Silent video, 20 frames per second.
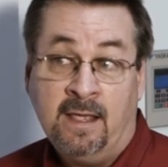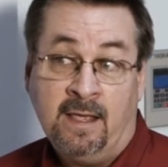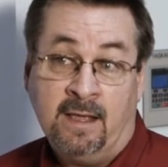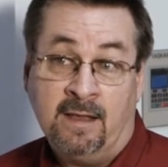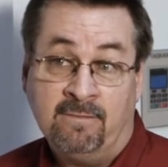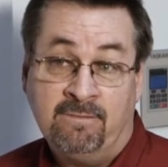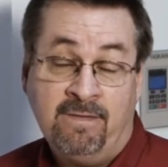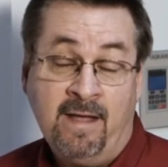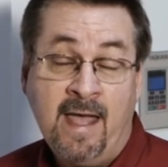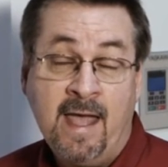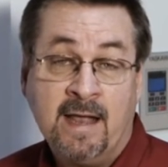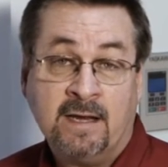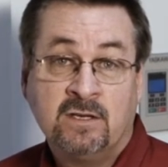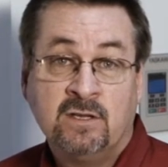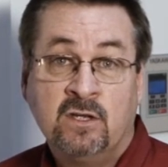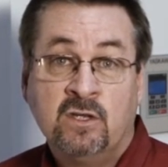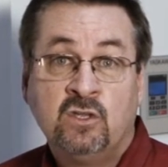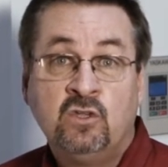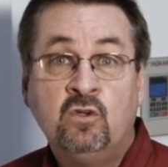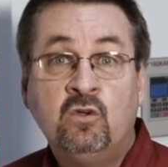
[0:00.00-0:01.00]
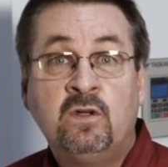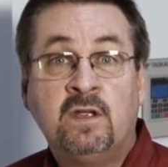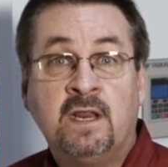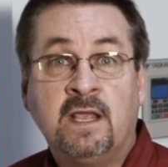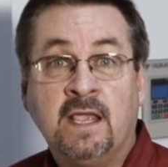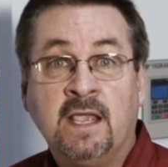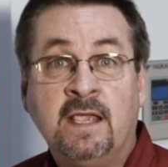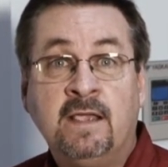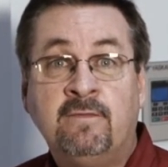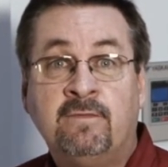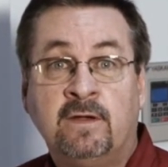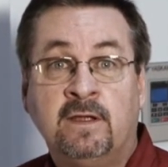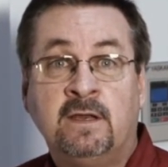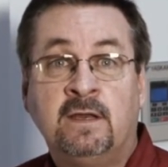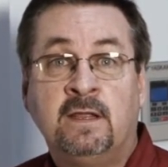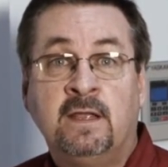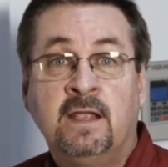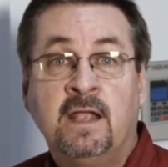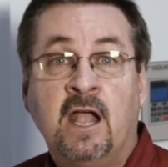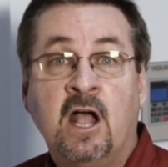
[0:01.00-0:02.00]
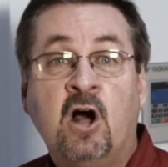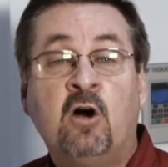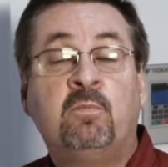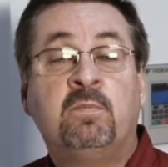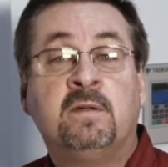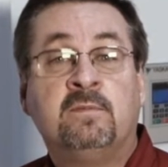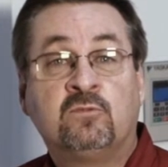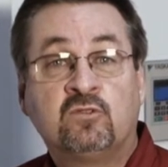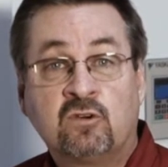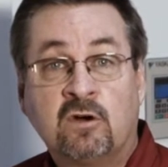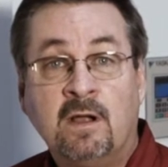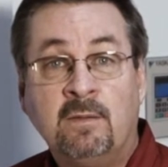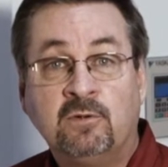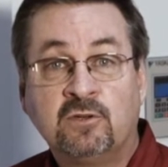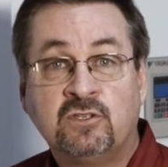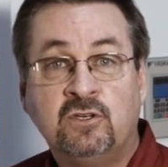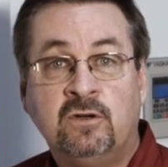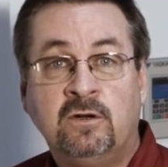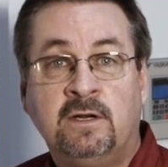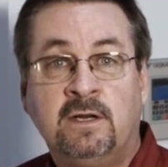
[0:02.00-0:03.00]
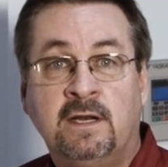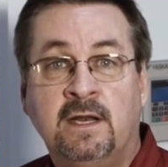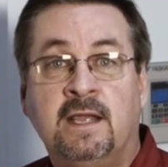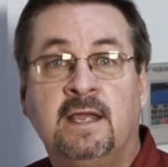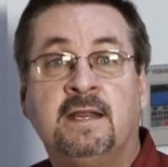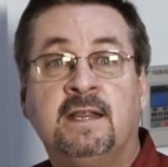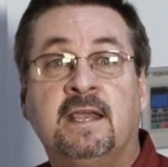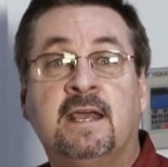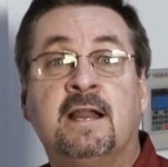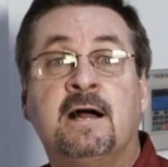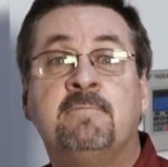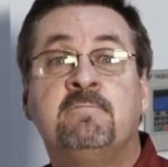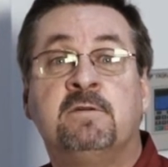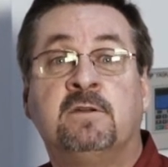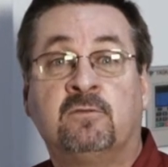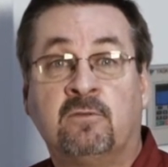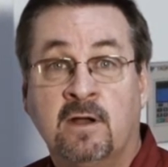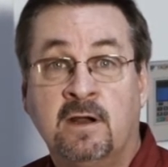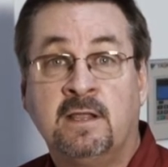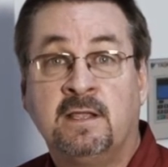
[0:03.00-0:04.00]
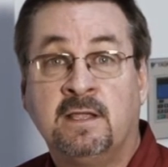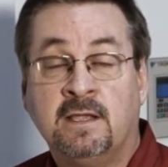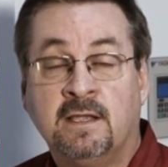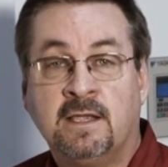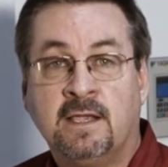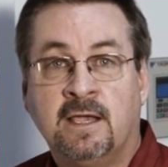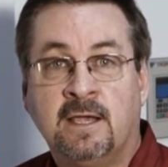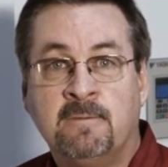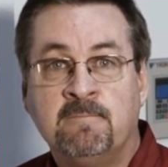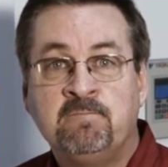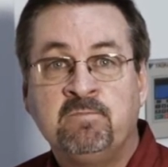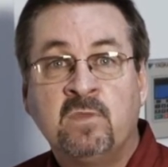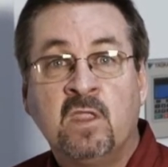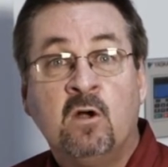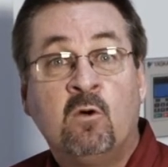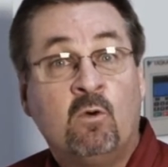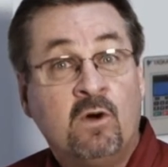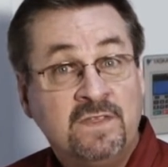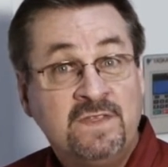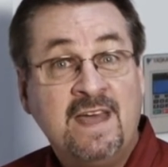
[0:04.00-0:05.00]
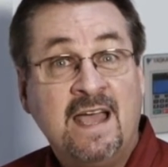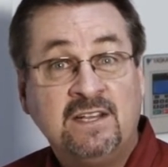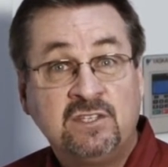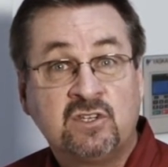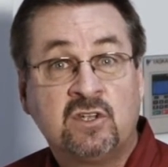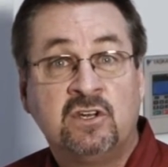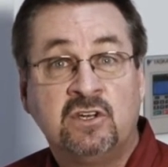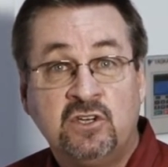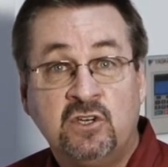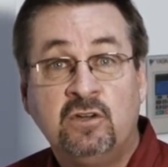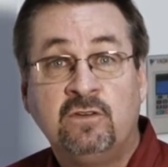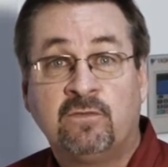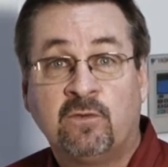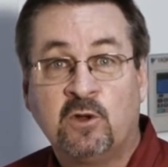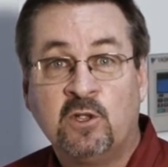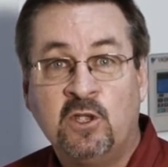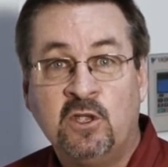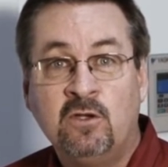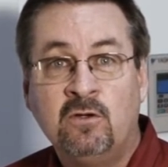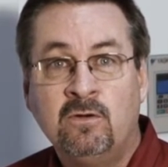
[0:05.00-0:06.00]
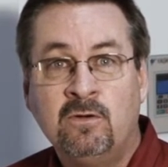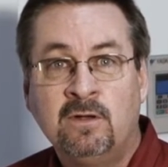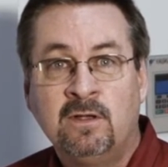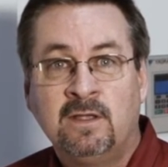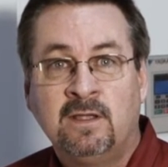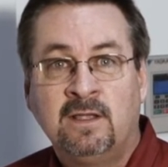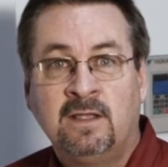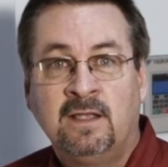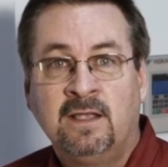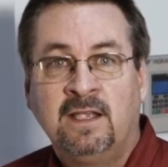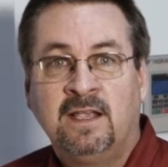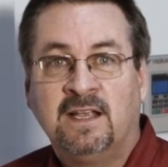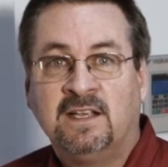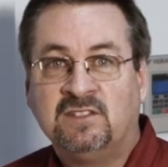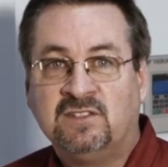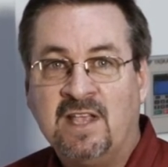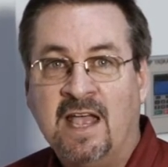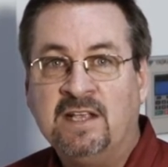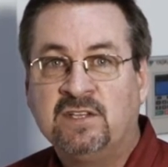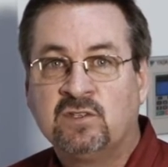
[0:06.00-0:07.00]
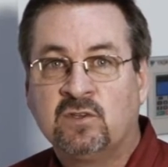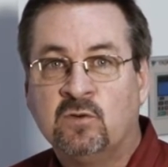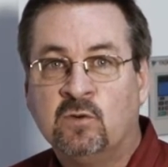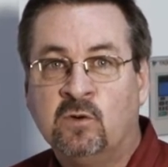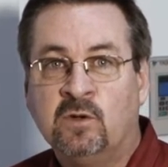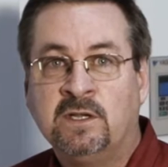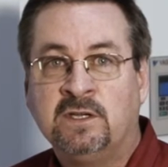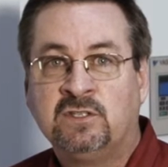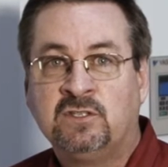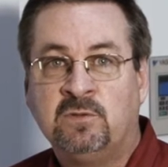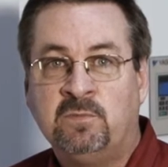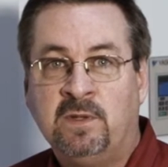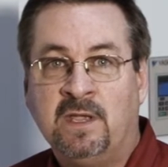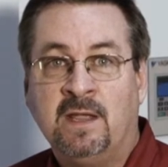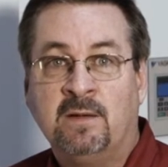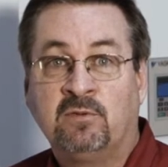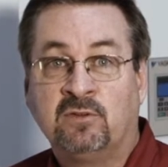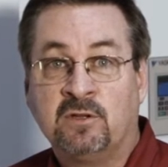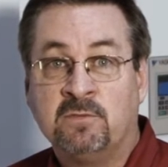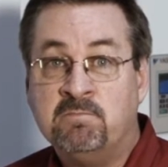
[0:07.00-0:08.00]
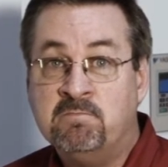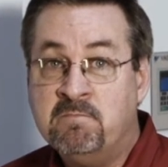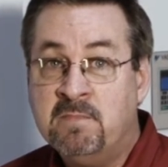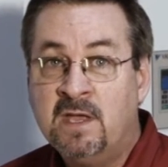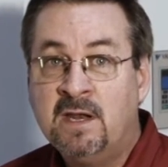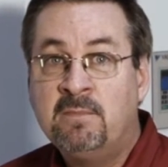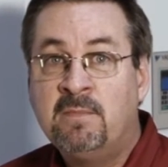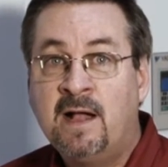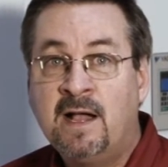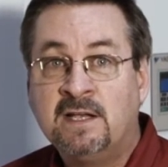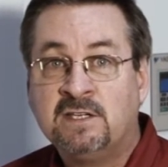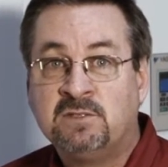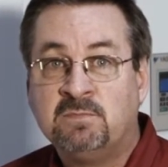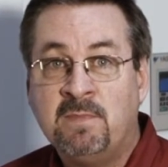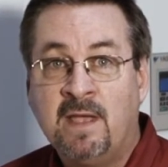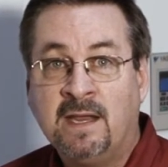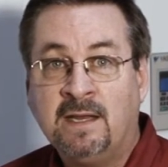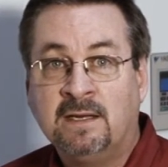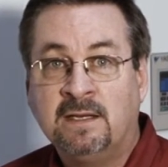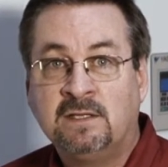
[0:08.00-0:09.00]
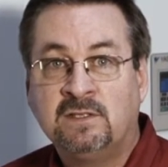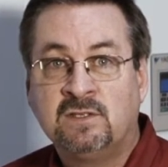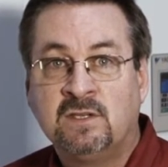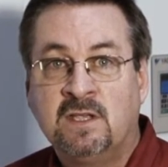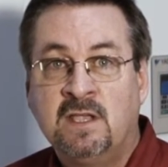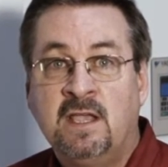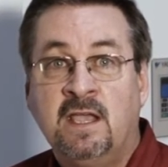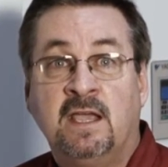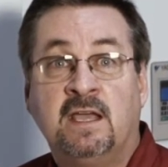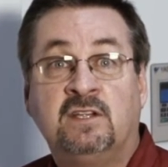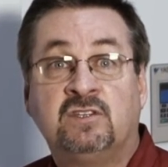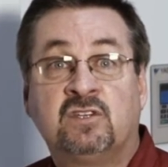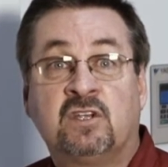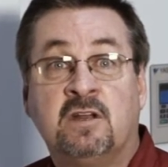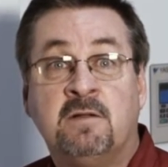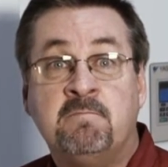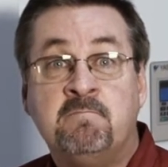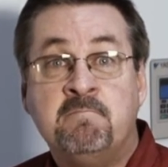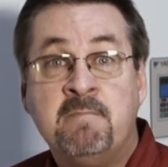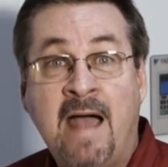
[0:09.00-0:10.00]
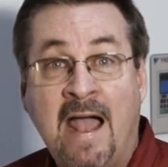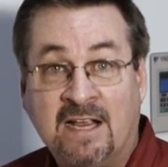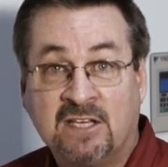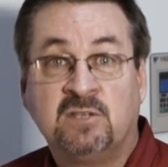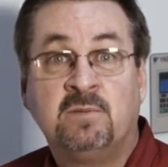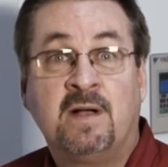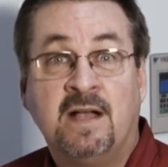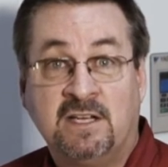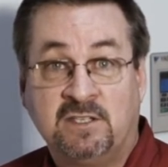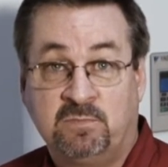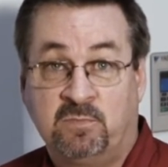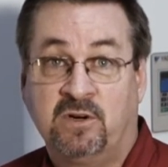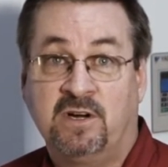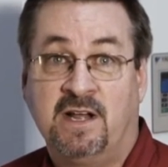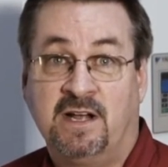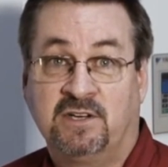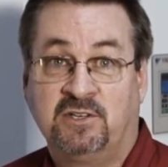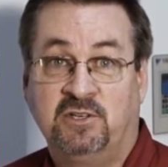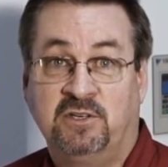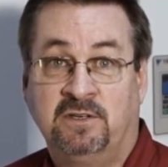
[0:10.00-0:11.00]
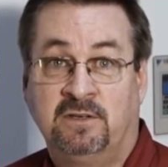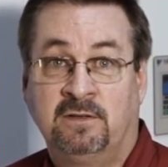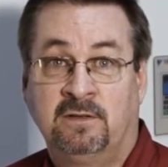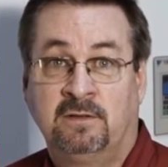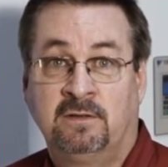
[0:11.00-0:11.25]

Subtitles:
In fact, you could even help him troubleshoot it and get up and running again. What that's going to do for you is that's going to be able to minimize maintenance and it's going to maximize production.